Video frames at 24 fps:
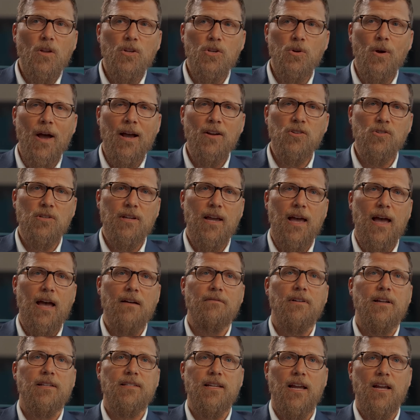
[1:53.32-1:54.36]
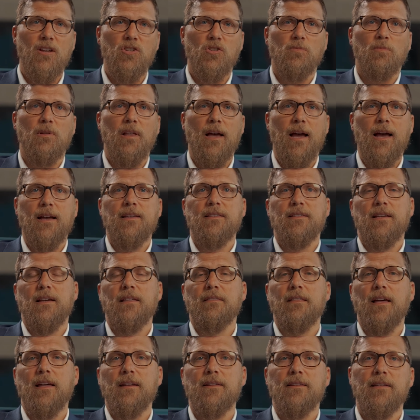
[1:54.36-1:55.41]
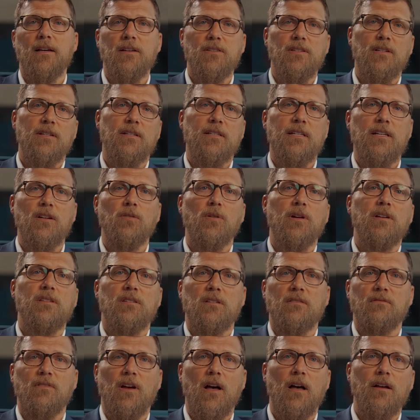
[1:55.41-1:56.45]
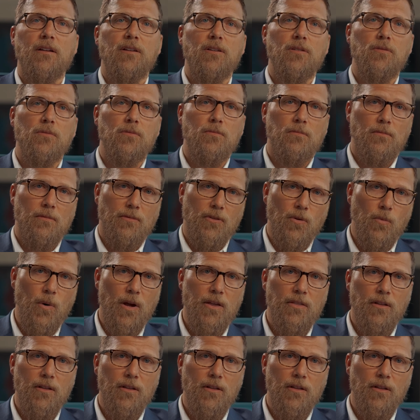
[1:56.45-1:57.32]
you actually have a tangible asset that doesn't decrease in value the way